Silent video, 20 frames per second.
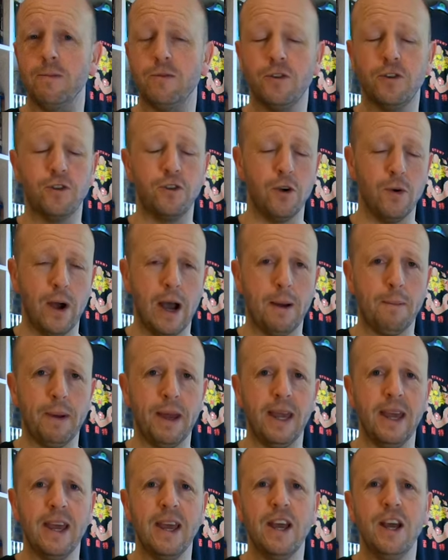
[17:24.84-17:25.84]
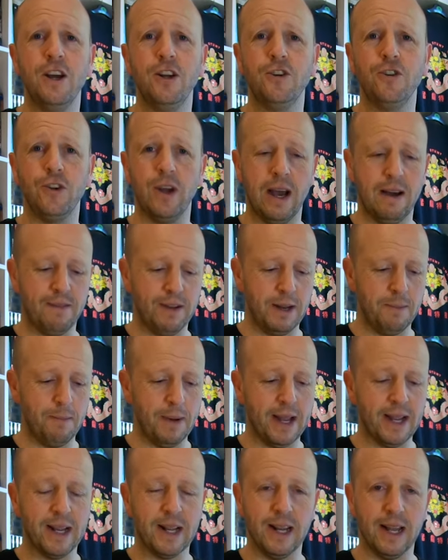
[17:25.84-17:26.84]
I'm so happy to have it in
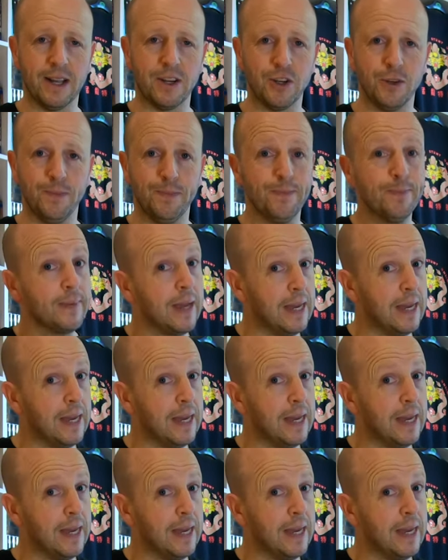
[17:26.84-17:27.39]
my collection.